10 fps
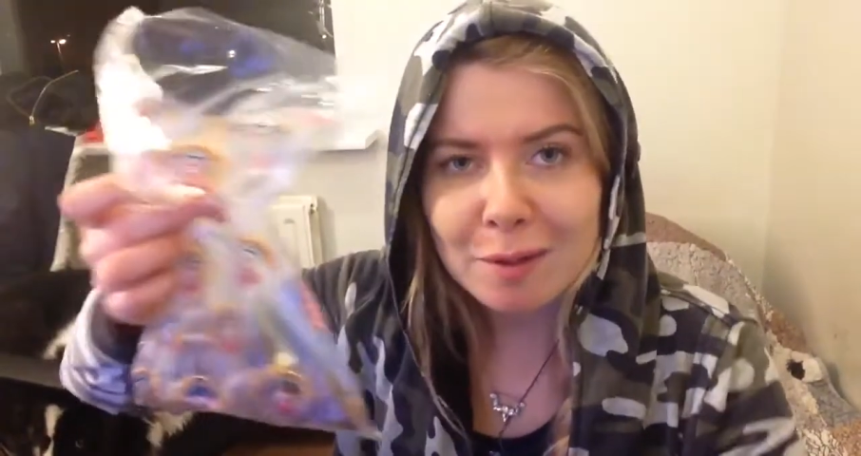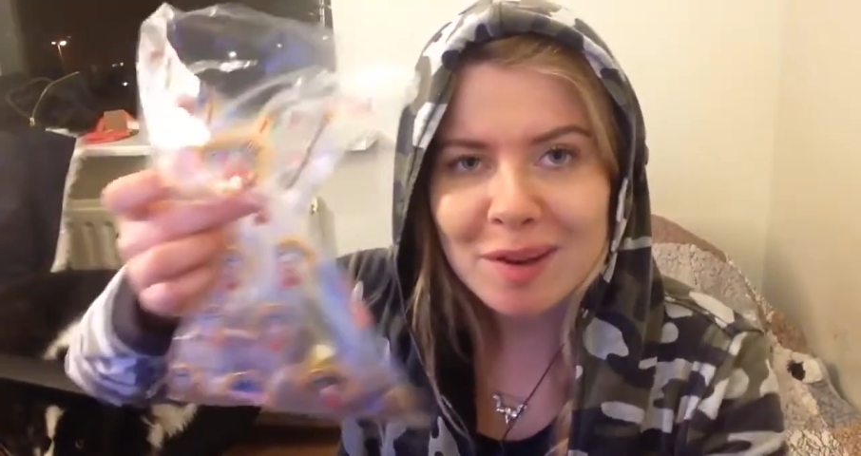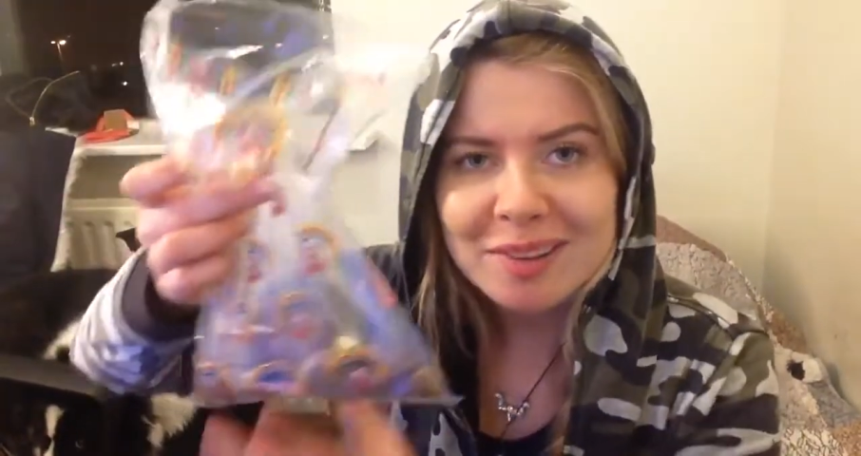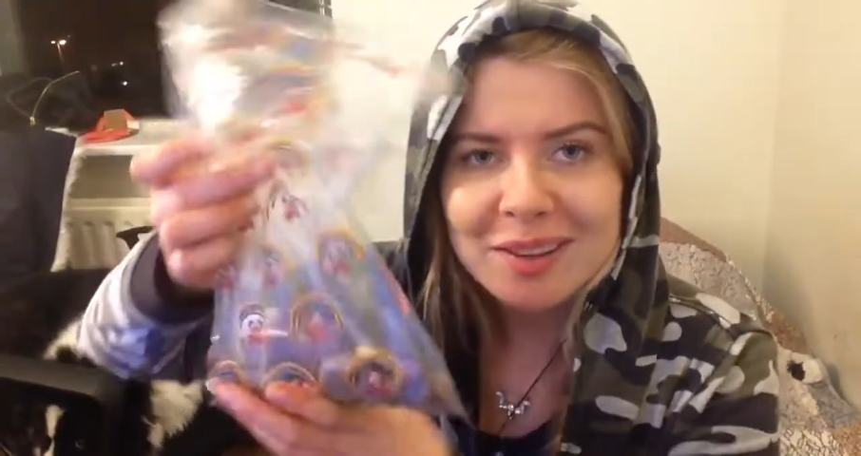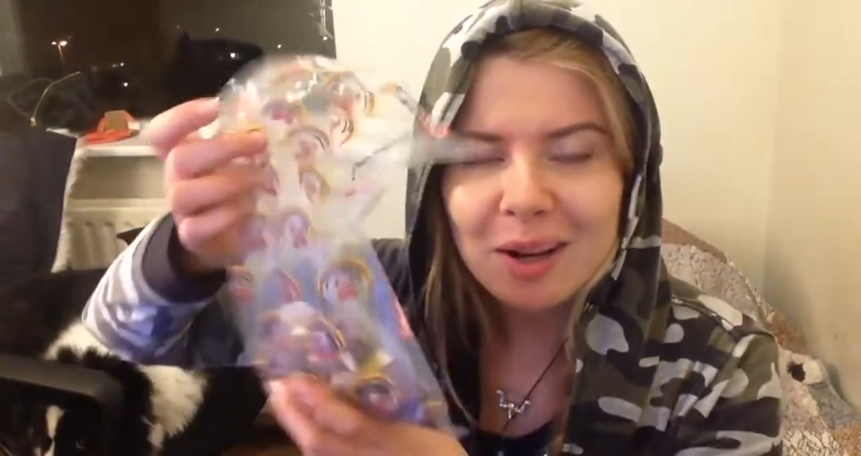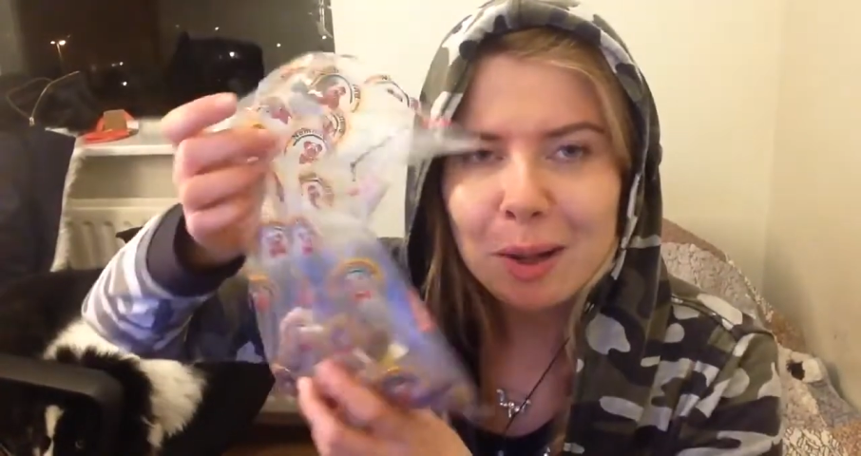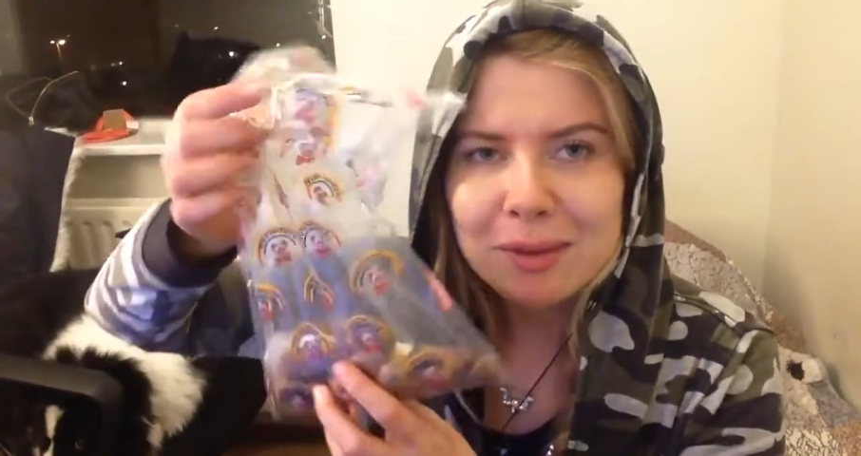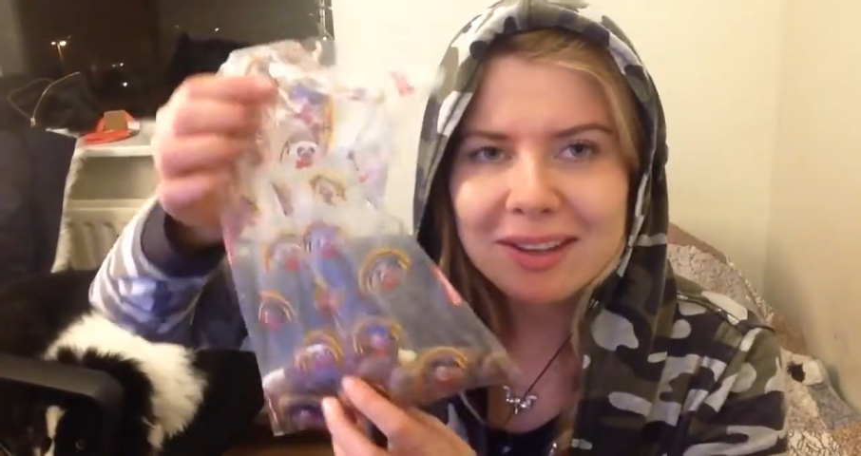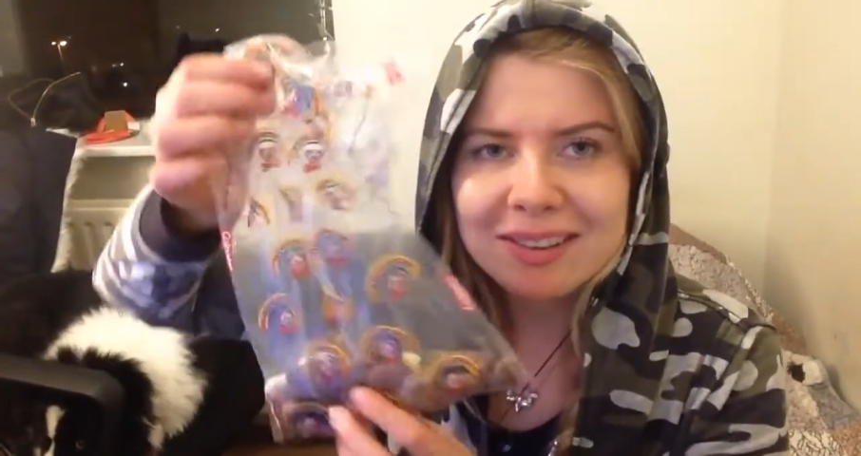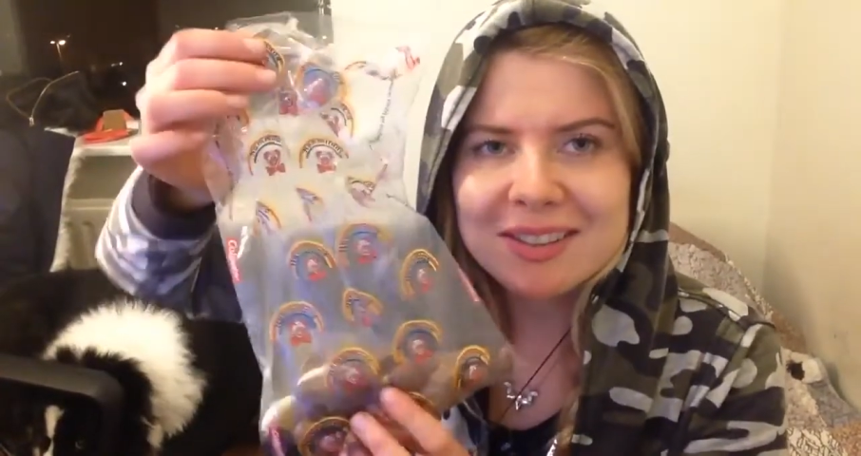right here
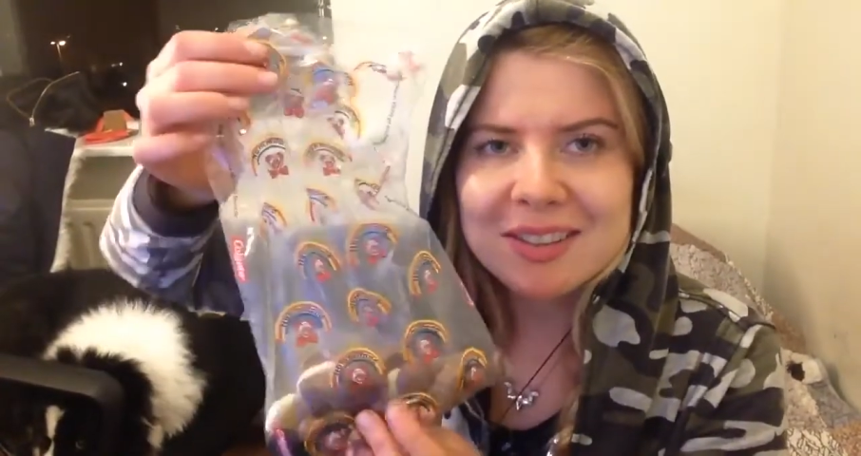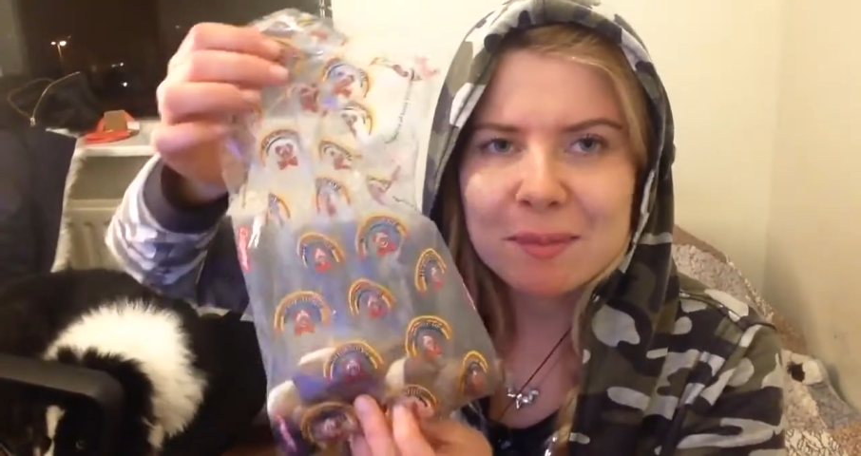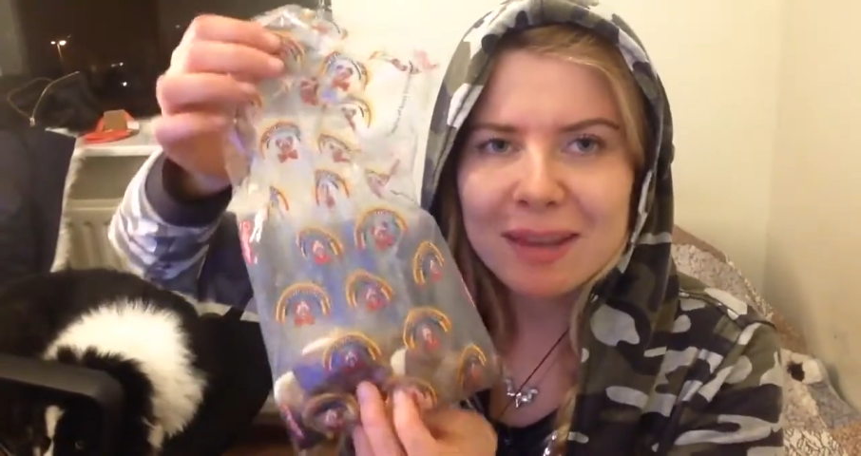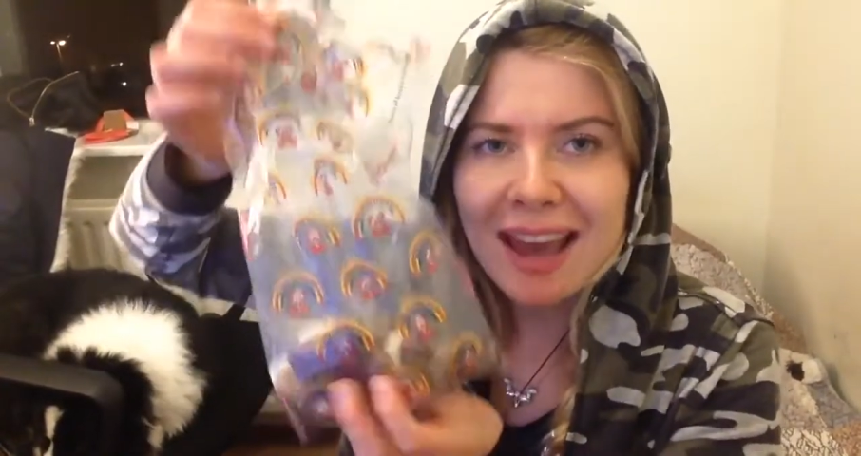I'm eating some